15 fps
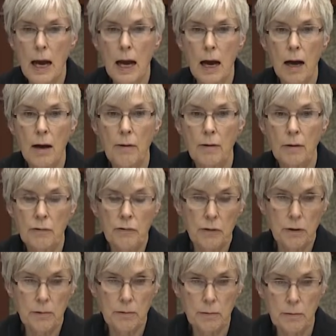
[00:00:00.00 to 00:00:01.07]

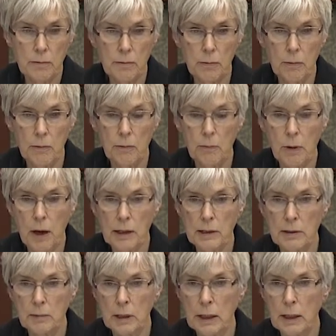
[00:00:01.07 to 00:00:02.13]
for
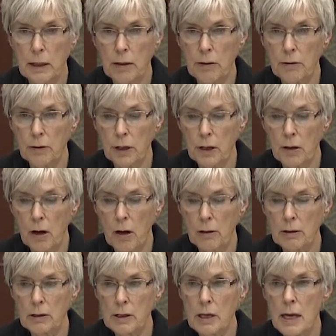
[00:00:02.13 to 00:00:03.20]
approximately
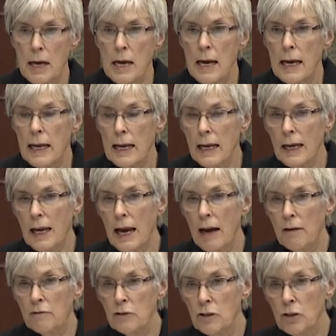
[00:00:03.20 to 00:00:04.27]
$30, he can
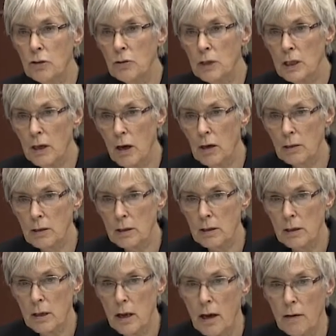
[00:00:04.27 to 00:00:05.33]
have 2
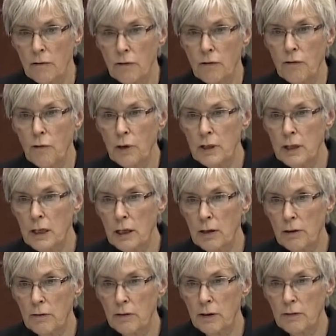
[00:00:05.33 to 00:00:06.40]
adults for $14
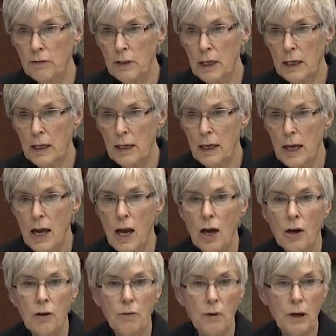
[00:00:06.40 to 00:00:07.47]
or $15
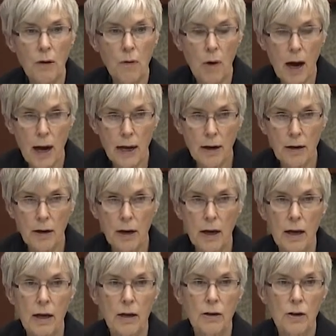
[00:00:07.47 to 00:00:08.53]
who require
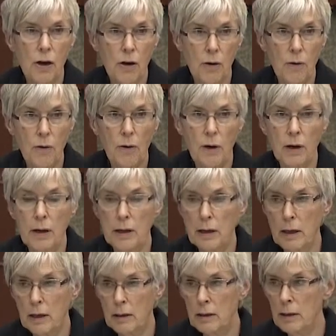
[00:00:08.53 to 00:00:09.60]
no
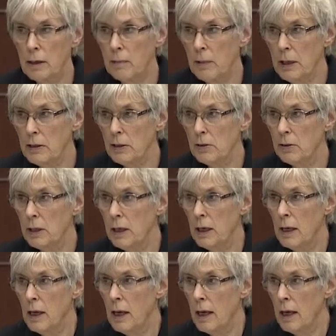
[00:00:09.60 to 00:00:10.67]
commensurate